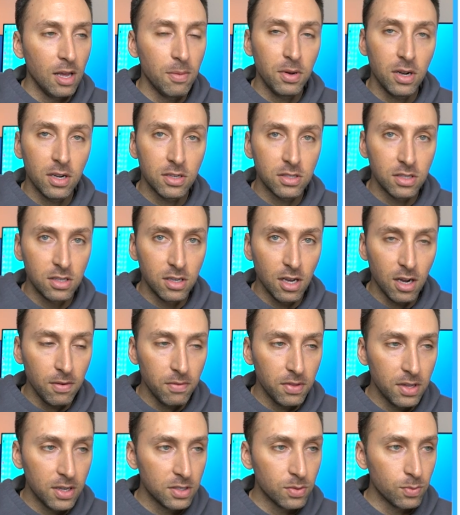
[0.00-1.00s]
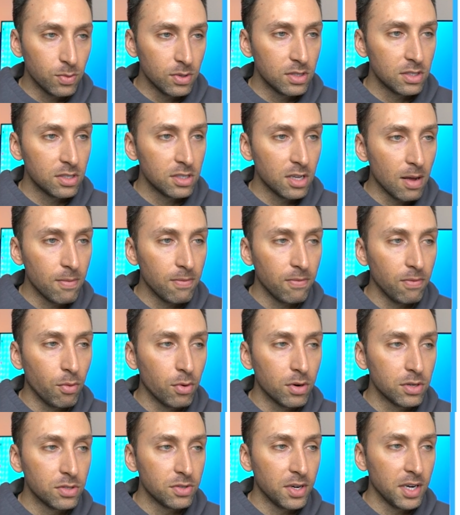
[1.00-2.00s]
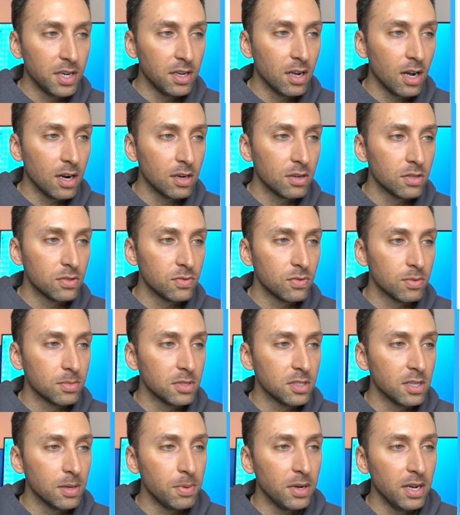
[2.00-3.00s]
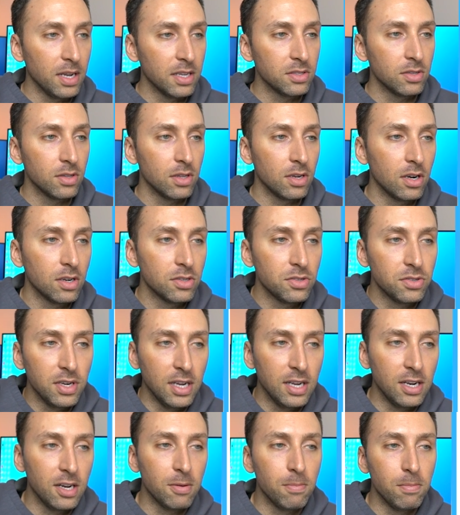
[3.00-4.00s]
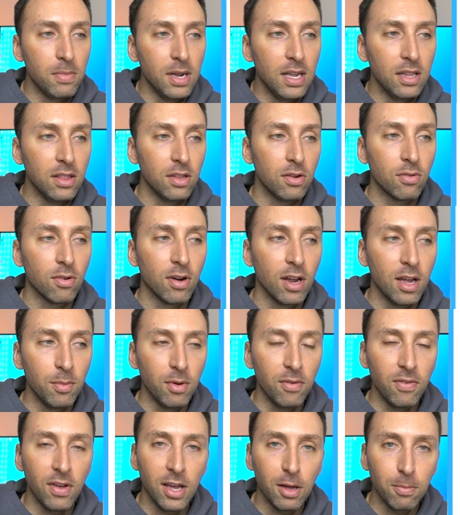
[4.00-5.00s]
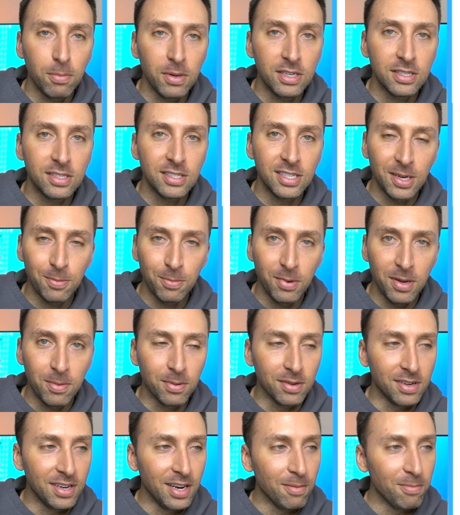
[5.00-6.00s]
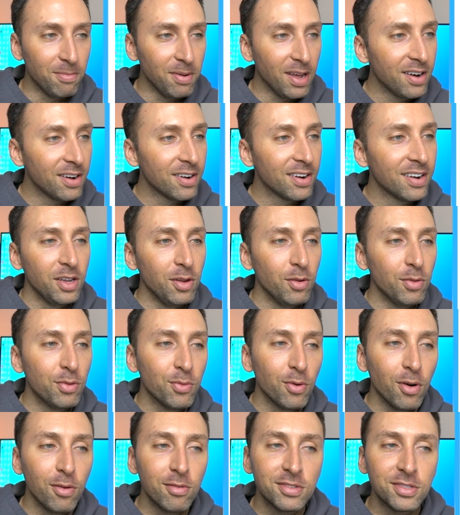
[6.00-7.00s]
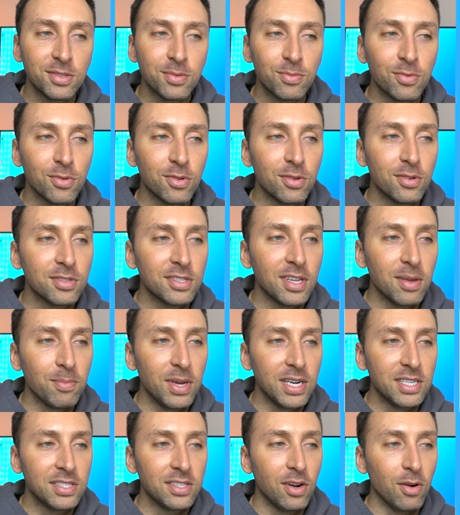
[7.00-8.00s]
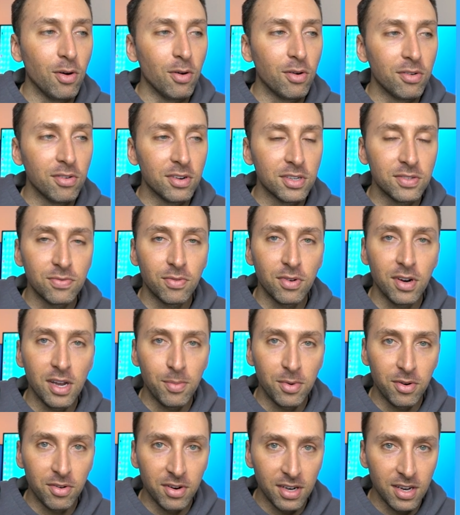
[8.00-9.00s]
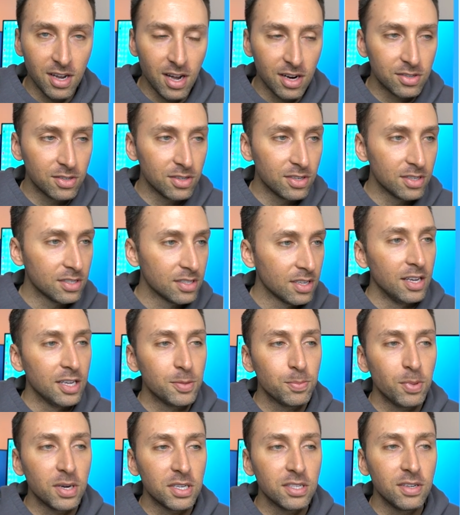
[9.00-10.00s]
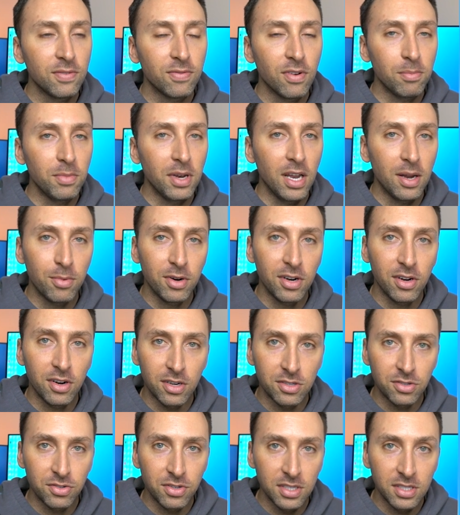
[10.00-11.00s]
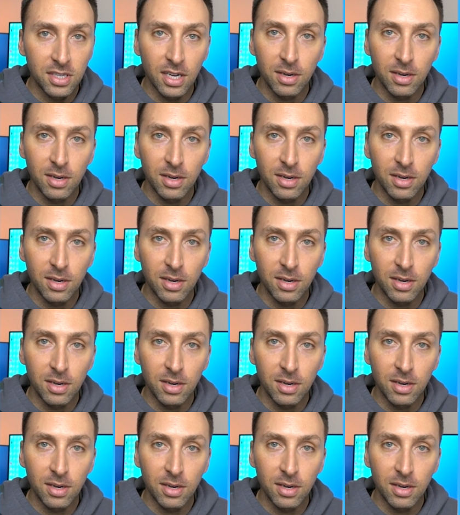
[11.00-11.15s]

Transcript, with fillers: and because none of this would stop foreign trained doctors from slipping into the country and committing the crime of helping sick people get better, you'd throw in some rules that makes it onerous for immigrant doctors, especially from neighboring countries